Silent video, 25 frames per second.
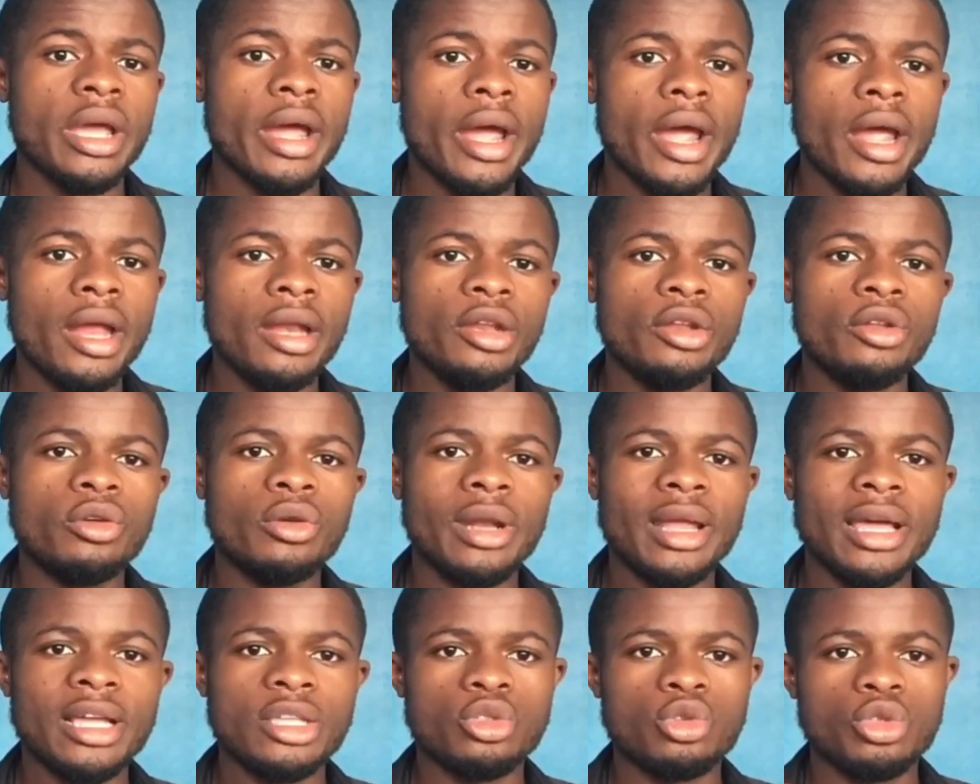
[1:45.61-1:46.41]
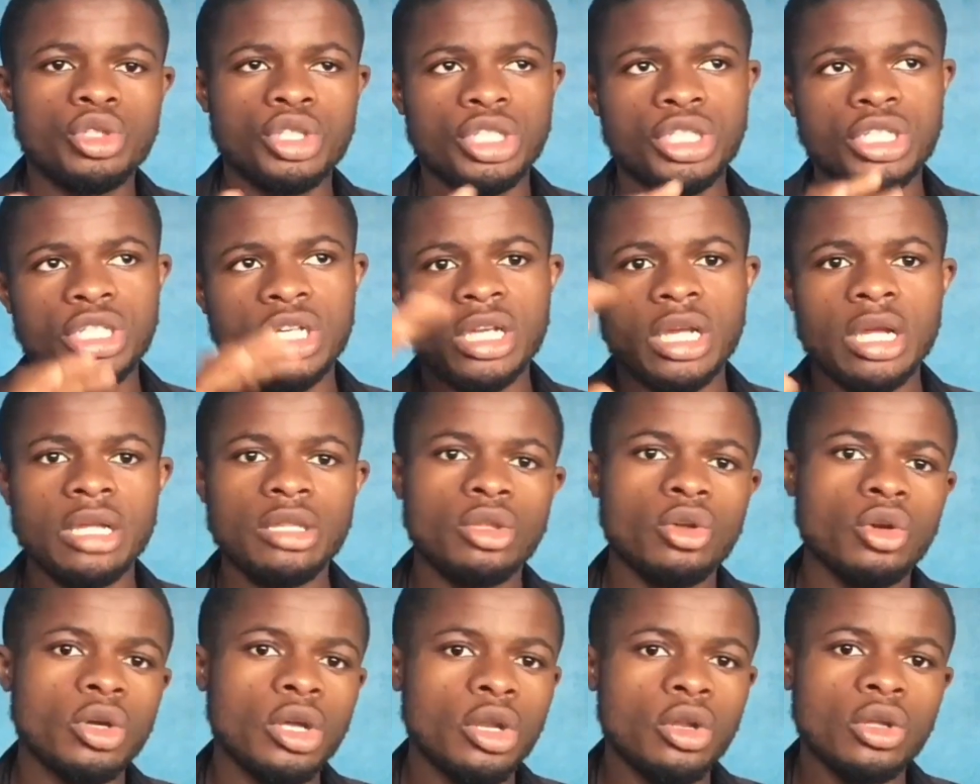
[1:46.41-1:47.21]
I really don't like to share
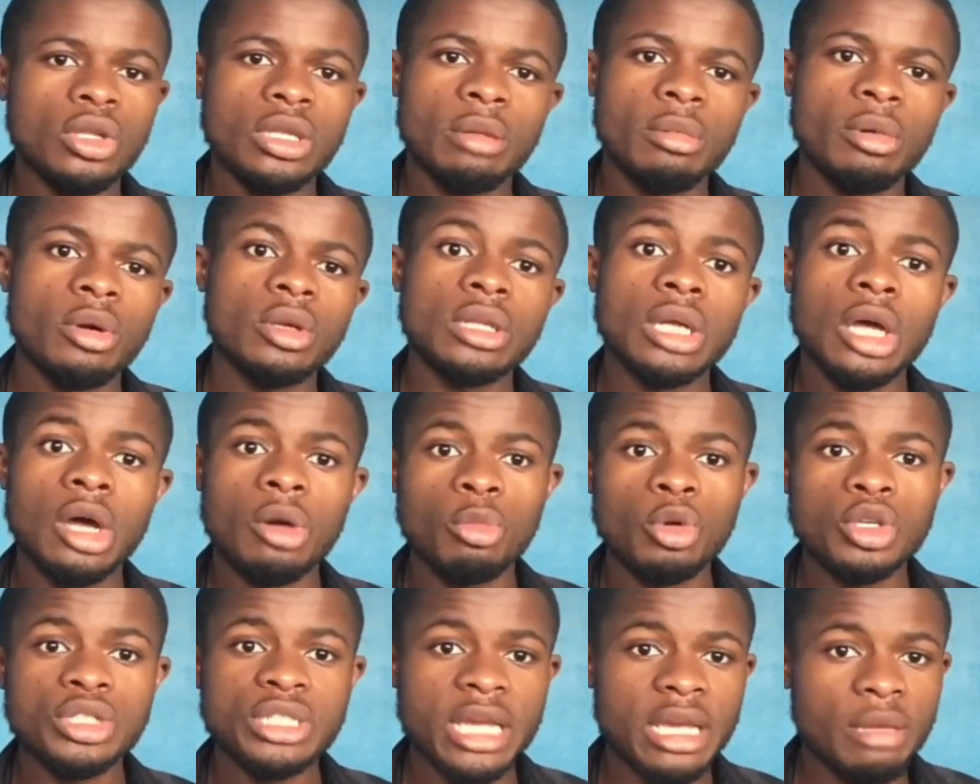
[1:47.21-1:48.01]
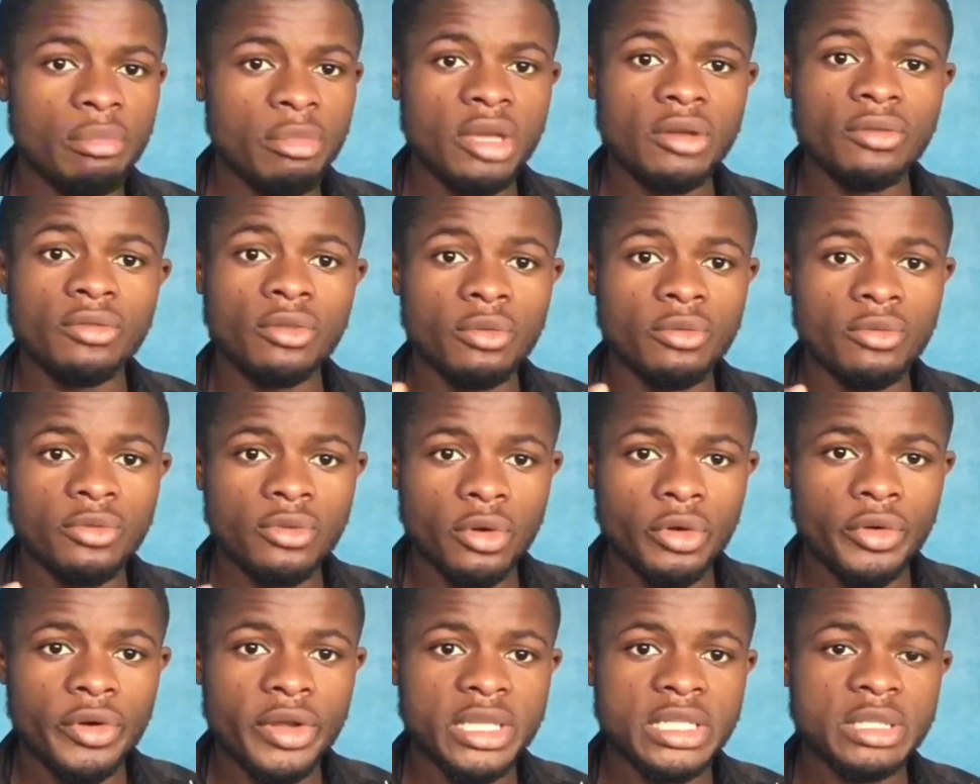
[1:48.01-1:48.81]
and talk a lot about how much I make from
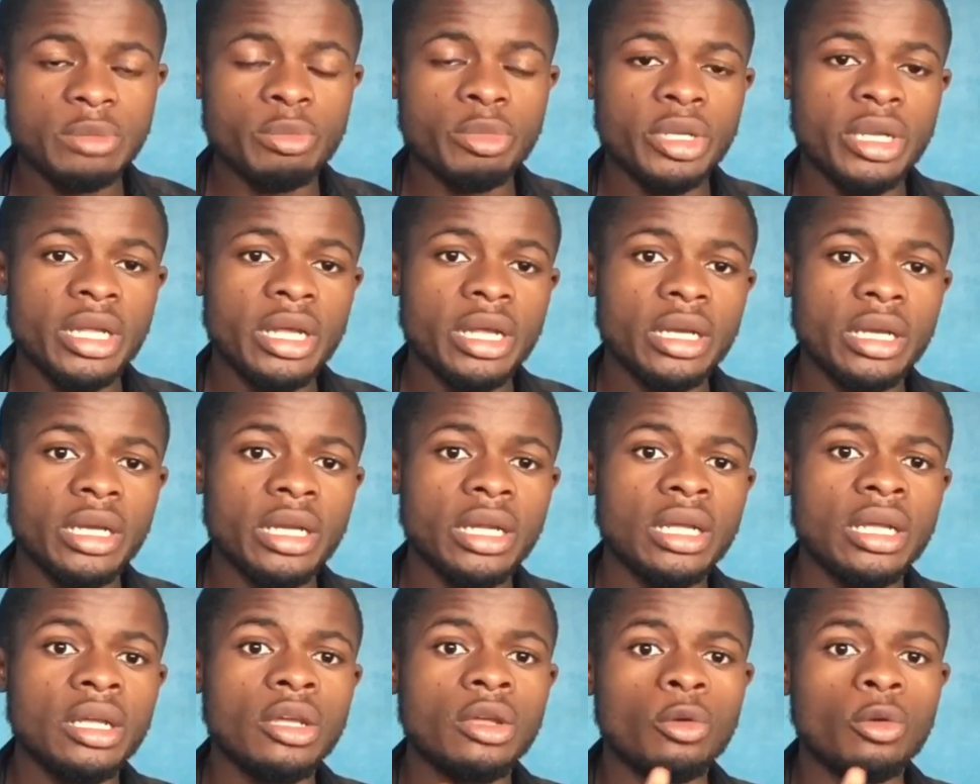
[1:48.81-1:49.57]
Forex, but then